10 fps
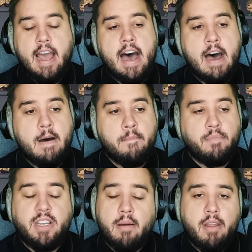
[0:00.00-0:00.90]
um,
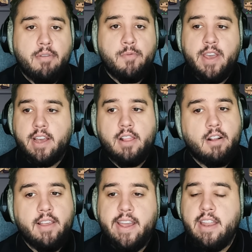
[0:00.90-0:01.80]
but WWE
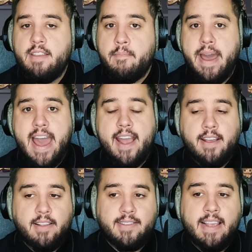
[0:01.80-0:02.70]
clearly getting the
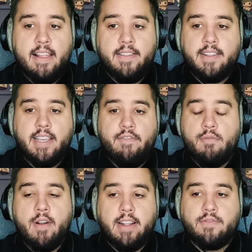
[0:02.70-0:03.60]
bag, selling the TV
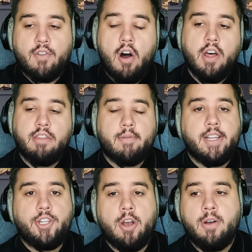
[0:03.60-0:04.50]
rights for all three
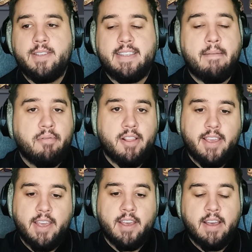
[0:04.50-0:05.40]
shows
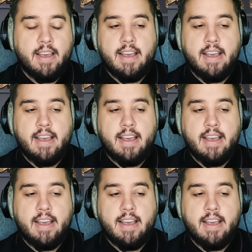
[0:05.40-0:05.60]
separately.